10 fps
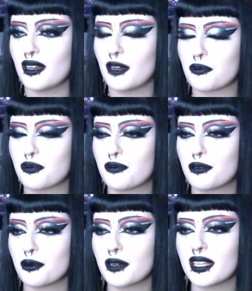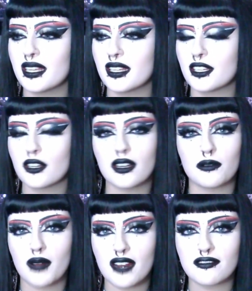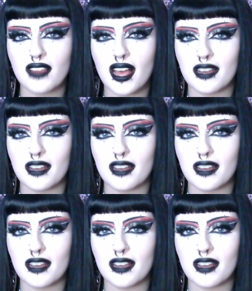a pretty good red flag of